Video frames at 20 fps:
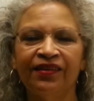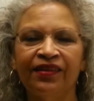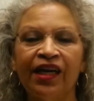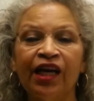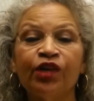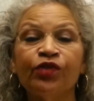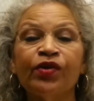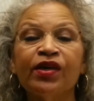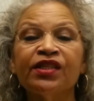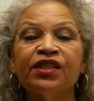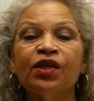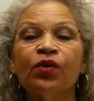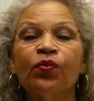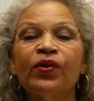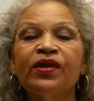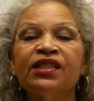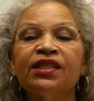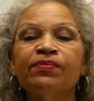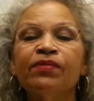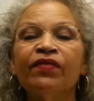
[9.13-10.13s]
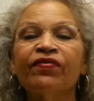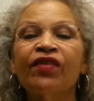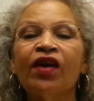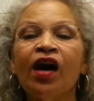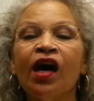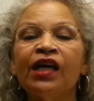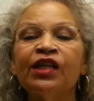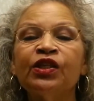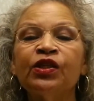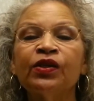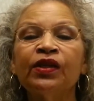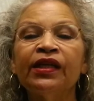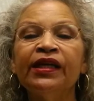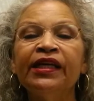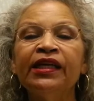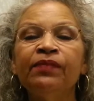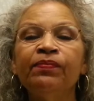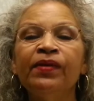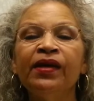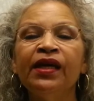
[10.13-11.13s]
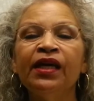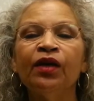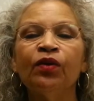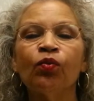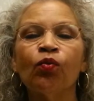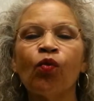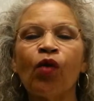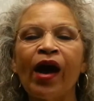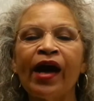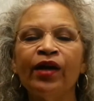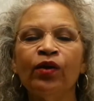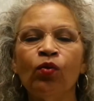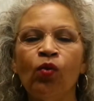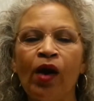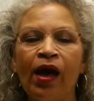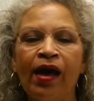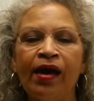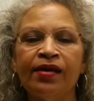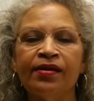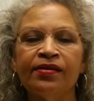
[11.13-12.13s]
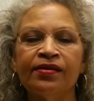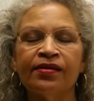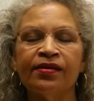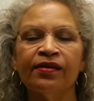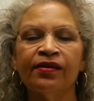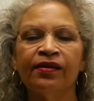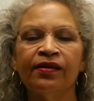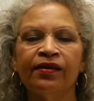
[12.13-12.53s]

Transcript: I trust the wisdom of God to lead me in right ways.